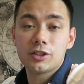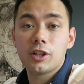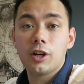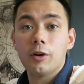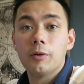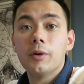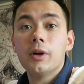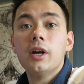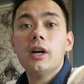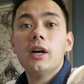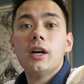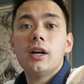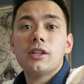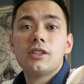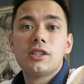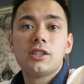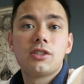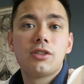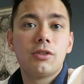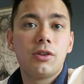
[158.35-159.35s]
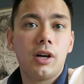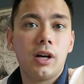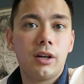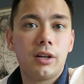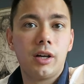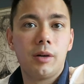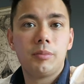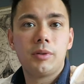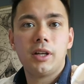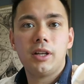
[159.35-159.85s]
So just thought
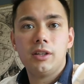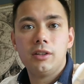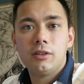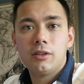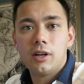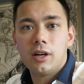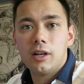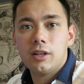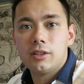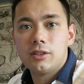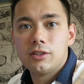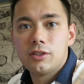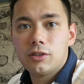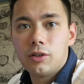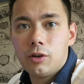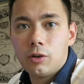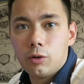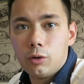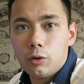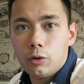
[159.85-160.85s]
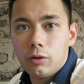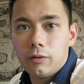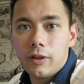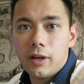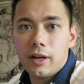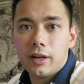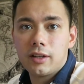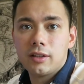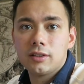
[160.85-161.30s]
I'd update you guys on all of that,